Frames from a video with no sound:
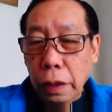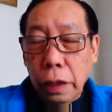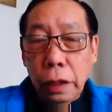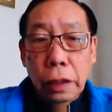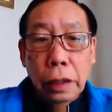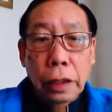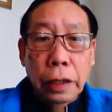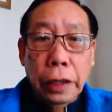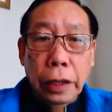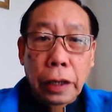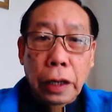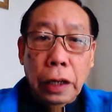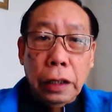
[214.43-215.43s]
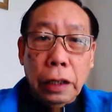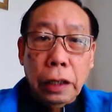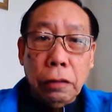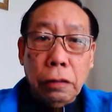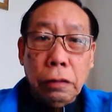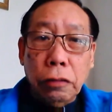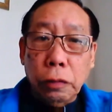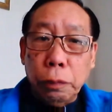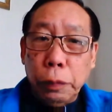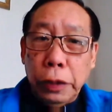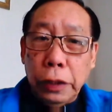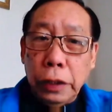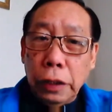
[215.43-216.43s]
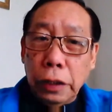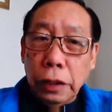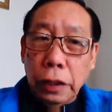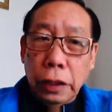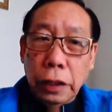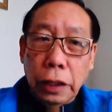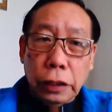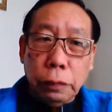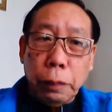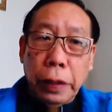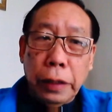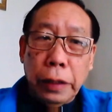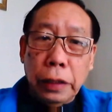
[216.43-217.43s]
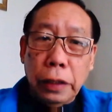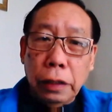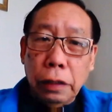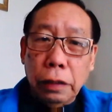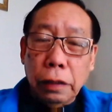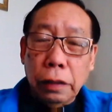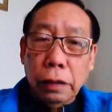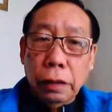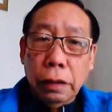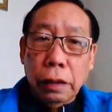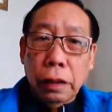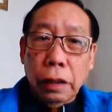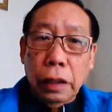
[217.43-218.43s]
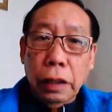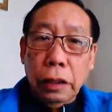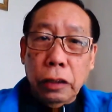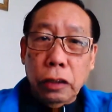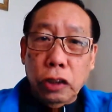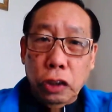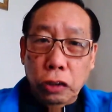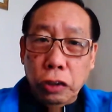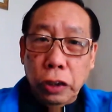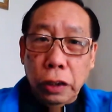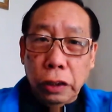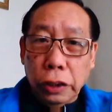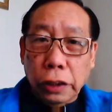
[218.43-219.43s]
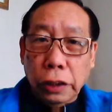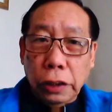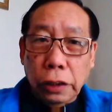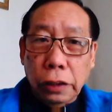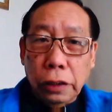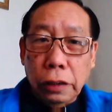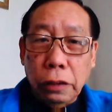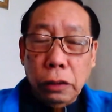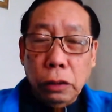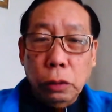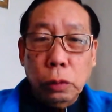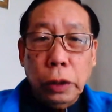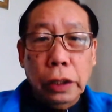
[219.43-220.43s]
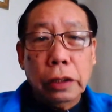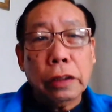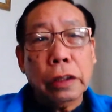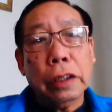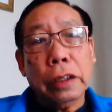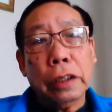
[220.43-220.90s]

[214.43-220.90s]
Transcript: And they are now repeating it, expanding it, and teaching us what